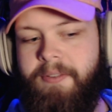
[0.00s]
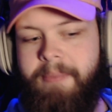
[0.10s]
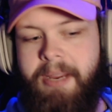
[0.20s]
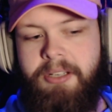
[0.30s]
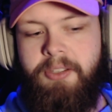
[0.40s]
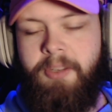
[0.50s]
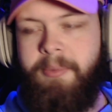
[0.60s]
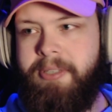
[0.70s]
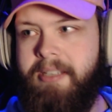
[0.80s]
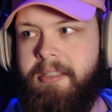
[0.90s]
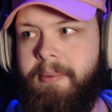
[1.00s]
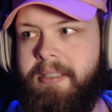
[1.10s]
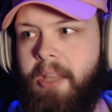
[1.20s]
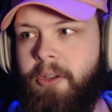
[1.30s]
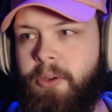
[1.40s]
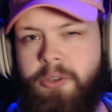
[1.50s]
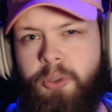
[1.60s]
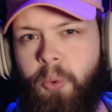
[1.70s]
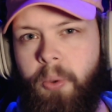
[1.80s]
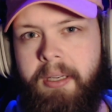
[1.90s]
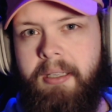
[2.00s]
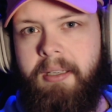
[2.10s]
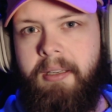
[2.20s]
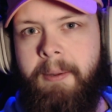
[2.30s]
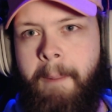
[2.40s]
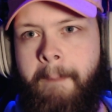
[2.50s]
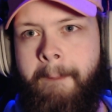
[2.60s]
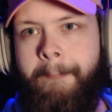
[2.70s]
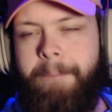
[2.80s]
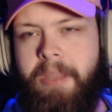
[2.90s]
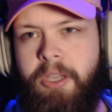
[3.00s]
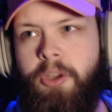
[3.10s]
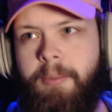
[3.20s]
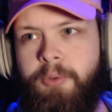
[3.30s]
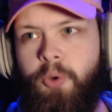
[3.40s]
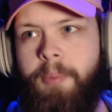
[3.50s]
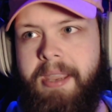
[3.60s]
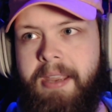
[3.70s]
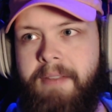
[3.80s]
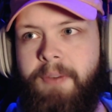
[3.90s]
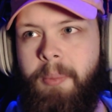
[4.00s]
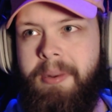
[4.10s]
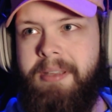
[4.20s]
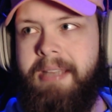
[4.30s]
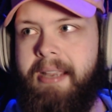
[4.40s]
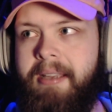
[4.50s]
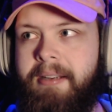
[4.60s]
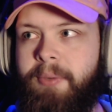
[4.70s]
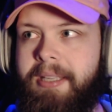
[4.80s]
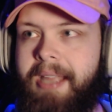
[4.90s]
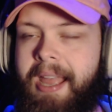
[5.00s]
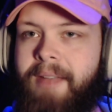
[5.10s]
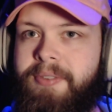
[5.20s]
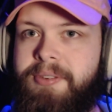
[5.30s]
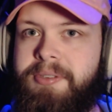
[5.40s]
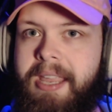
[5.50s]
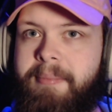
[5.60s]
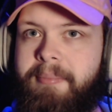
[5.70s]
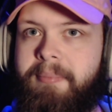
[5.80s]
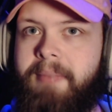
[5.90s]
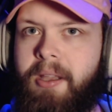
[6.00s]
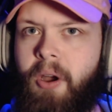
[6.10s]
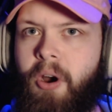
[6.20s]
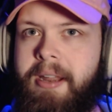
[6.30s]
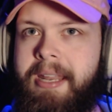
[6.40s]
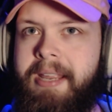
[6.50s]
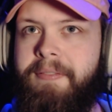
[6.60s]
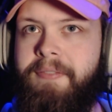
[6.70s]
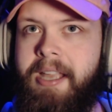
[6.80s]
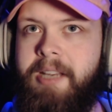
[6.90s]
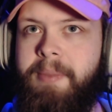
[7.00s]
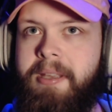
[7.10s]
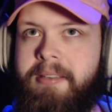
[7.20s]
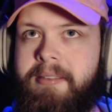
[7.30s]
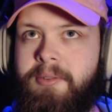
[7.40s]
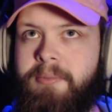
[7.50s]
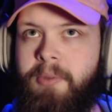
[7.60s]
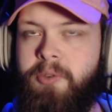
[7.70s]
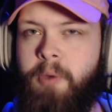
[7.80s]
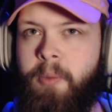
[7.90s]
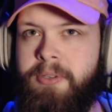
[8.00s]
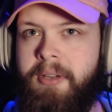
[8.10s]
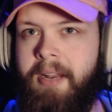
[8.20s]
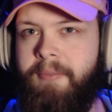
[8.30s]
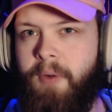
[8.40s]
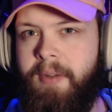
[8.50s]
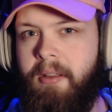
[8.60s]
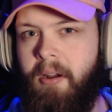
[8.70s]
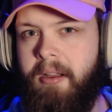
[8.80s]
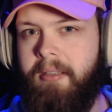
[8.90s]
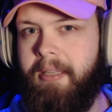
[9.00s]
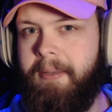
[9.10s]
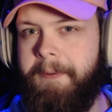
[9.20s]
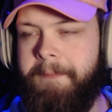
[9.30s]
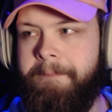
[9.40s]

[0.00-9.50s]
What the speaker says: information, it's almost like somebody's telling you a story. Like, you can absorb the info, but it's not going to really have the same, like, hard-hitting effect because those moments are kind of already gone. Like,